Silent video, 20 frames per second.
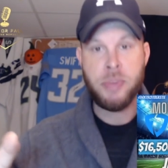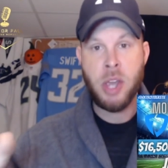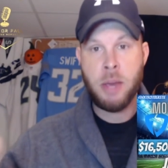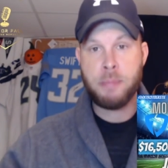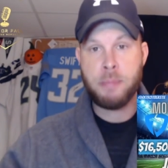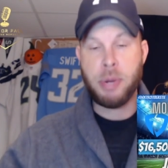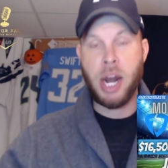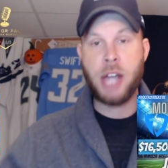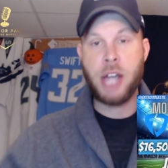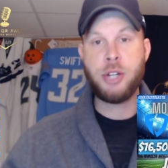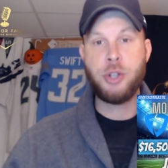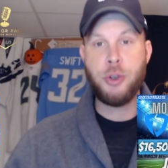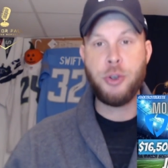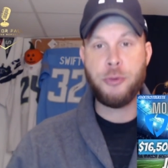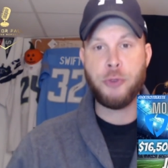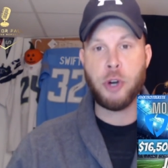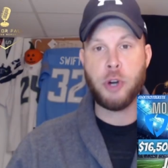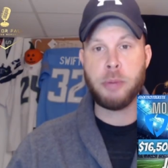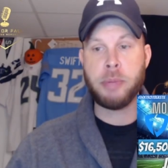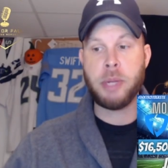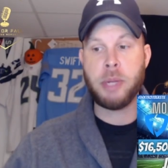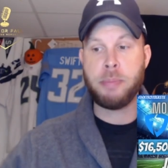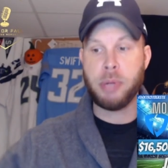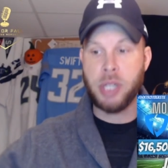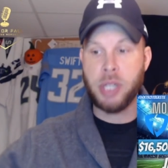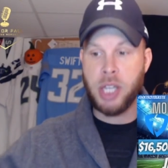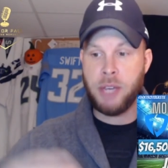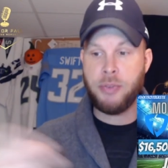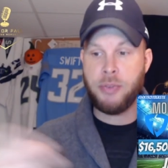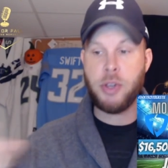but I do firmly
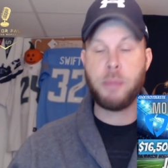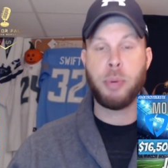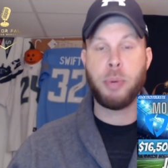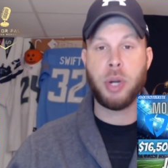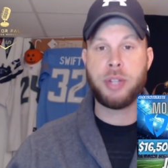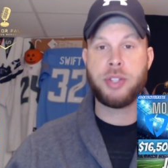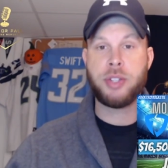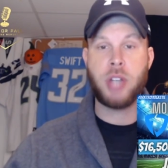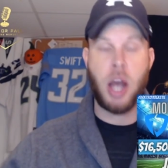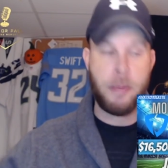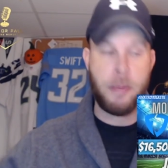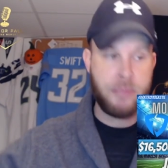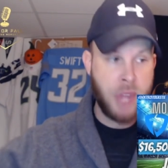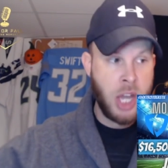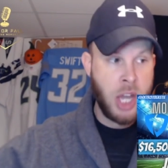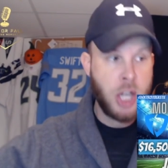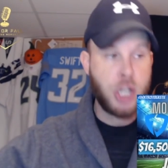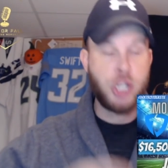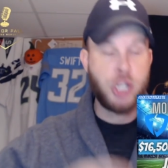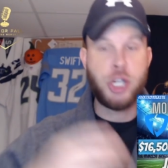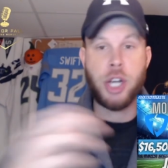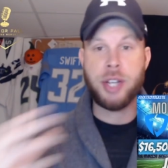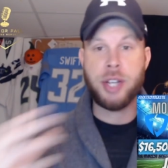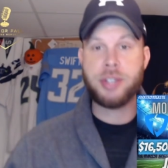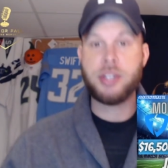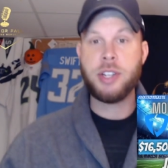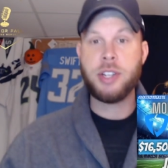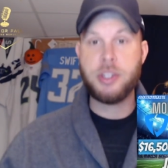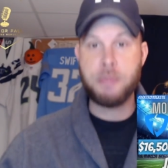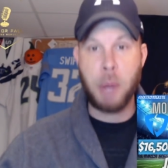believe he puts up just
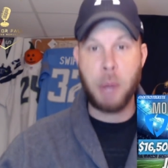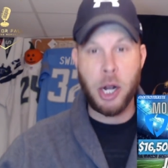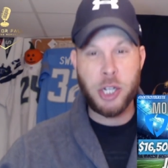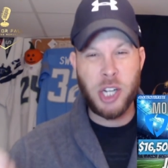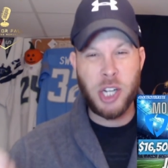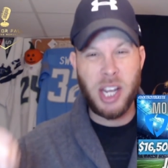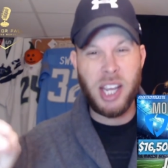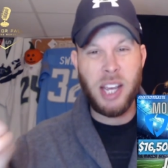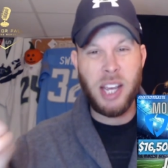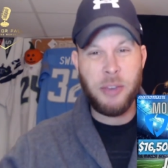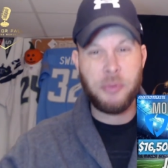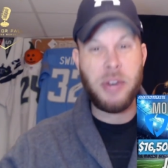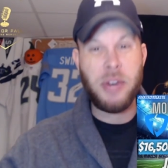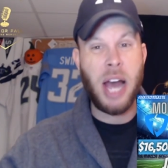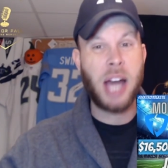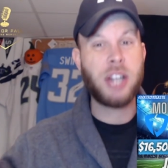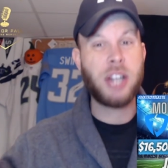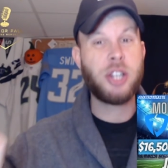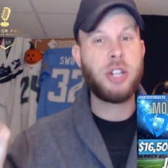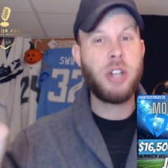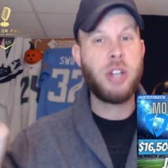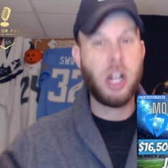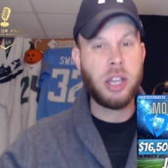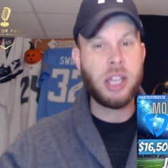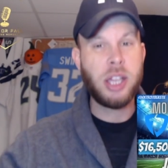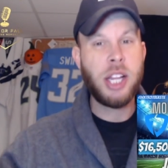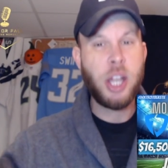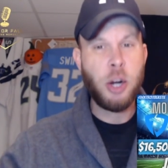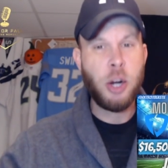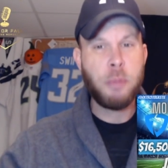as much, if not a
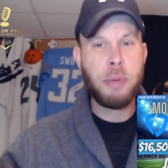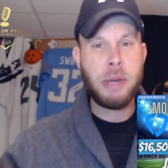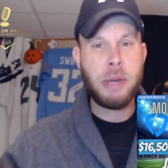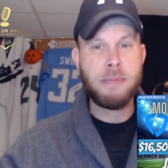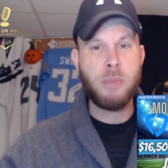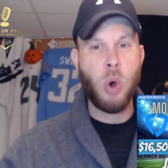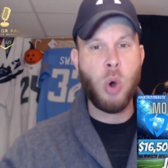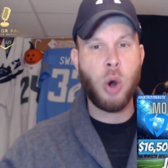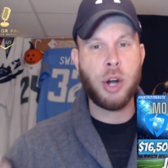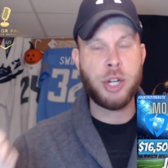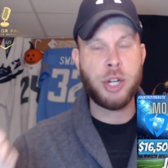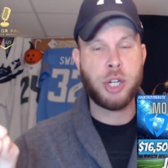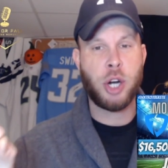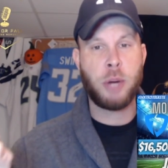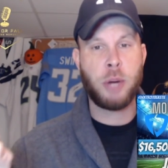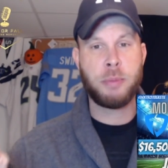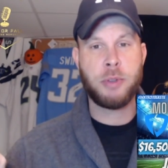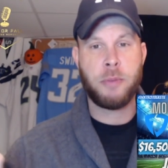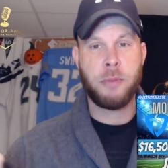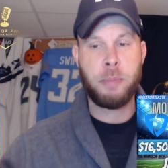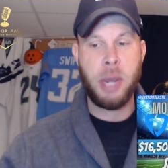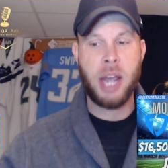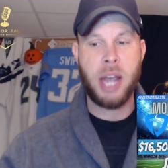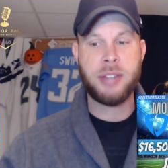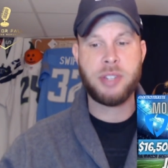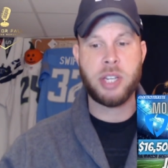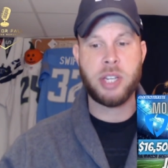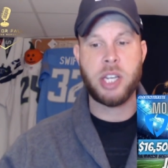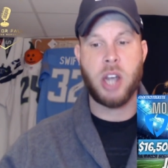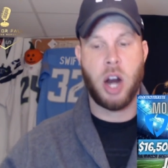little bit more in terms of
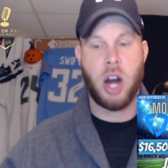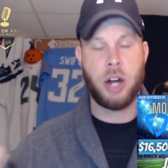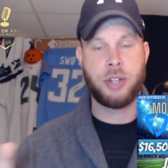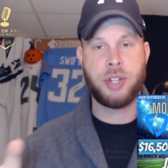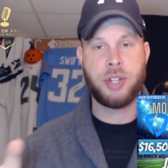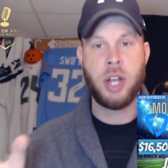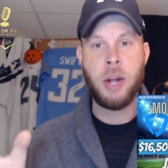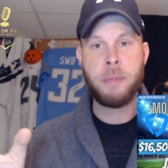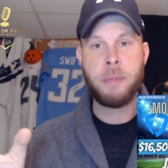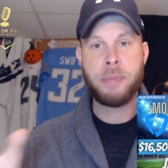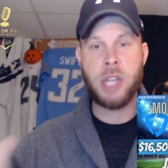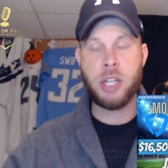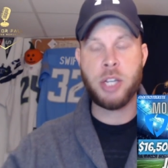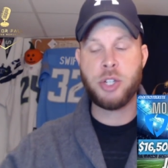passing yards as